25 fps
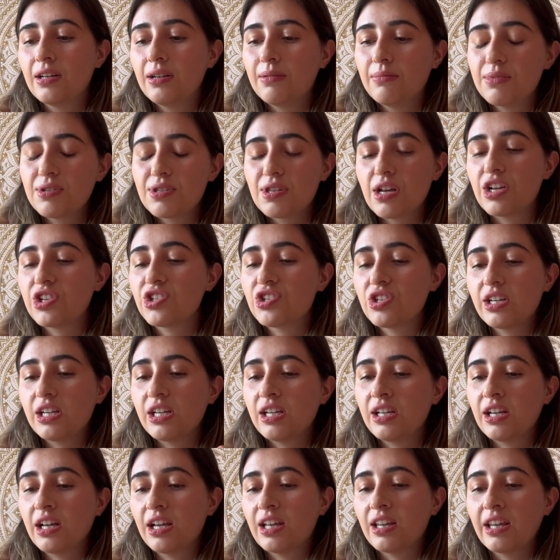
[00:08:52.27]

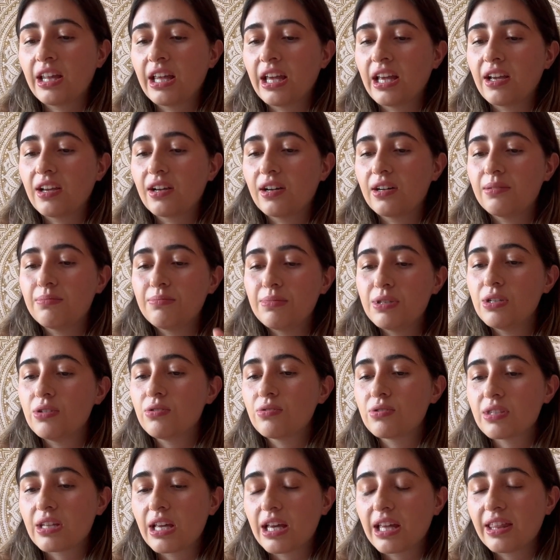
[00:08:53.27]
misogyny and like
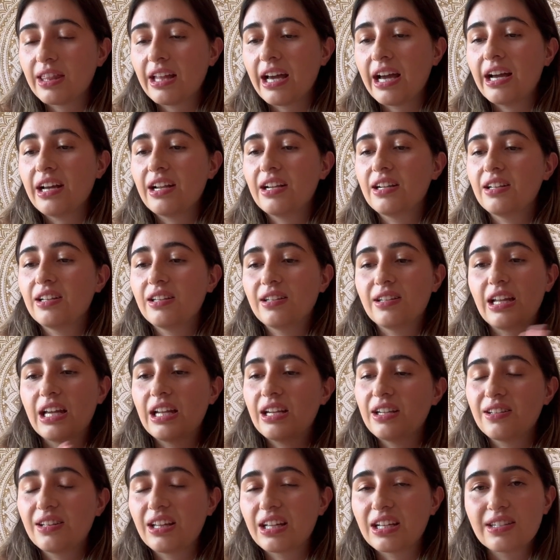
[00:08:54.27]
abuse like that and
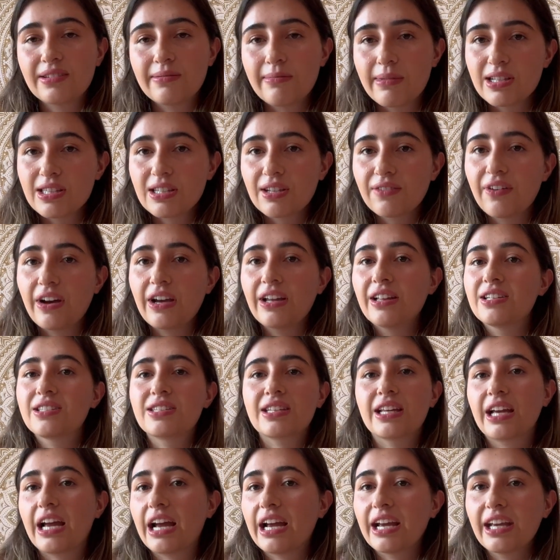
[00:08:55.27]
like domestic violence
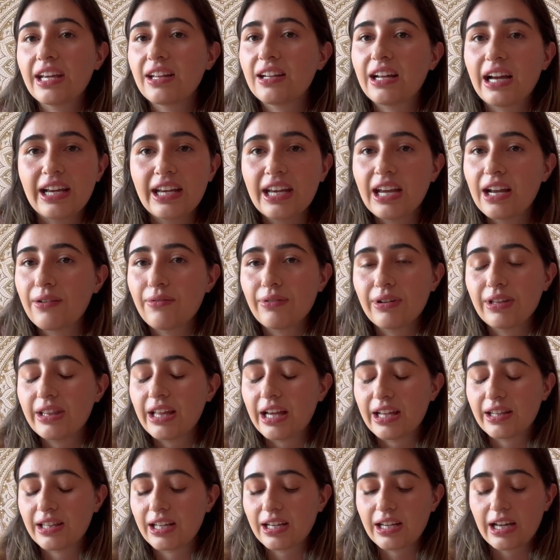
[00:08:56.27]
like I, I can't read that
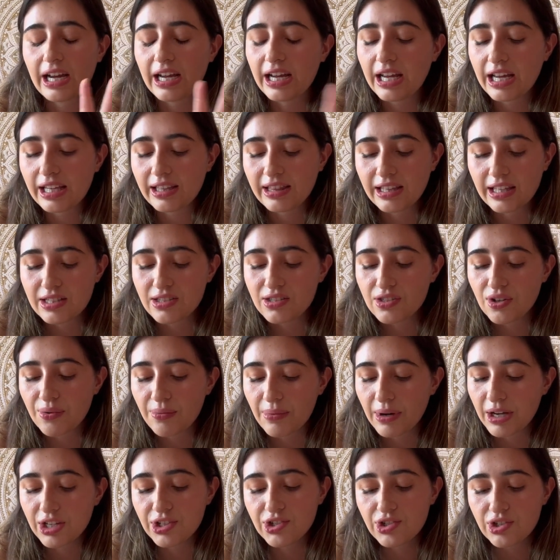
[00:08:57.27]
like I hate that so
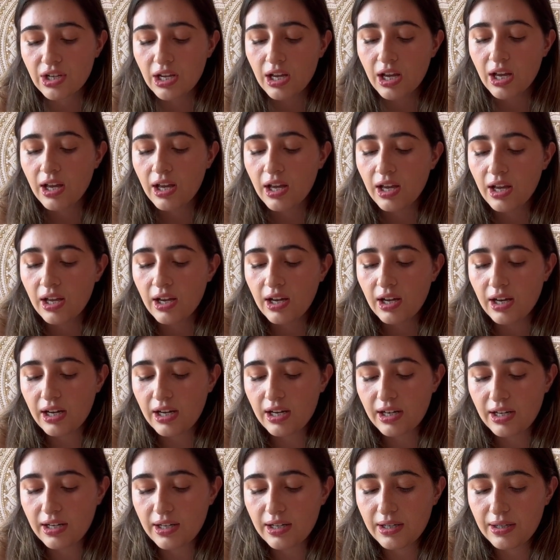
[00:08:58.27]
much
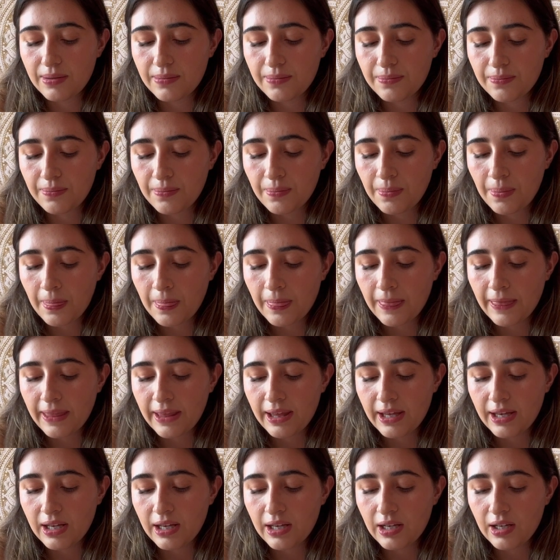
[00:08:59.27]
um
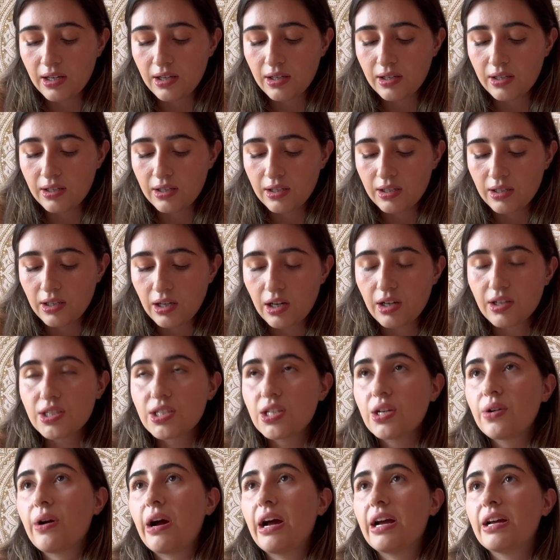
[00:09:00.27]

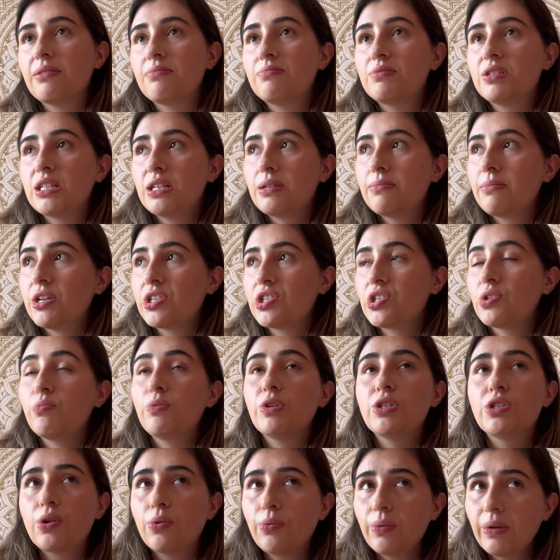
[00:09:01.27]
also I did mention we
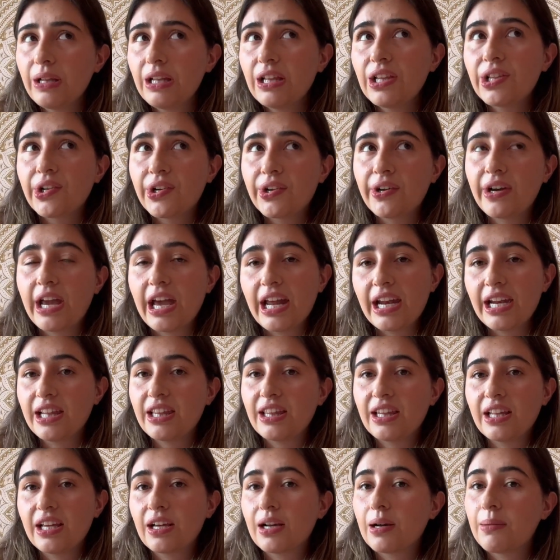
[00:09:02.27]
don't really learn
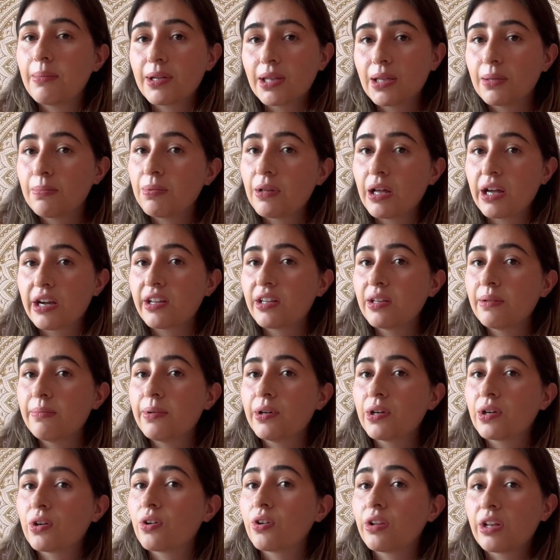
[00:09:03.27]
anything about the plot of the
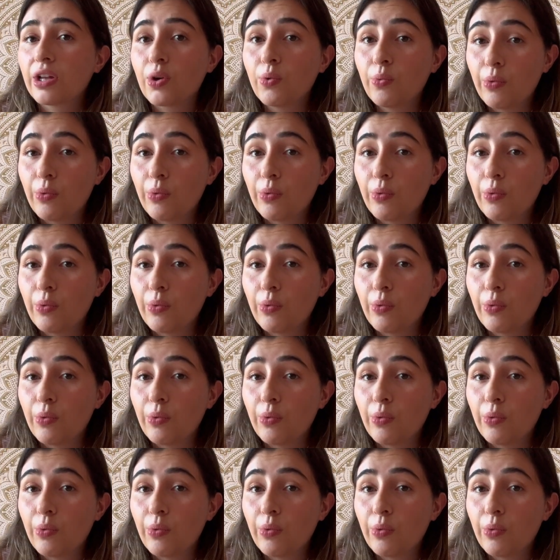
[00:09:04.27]
book or like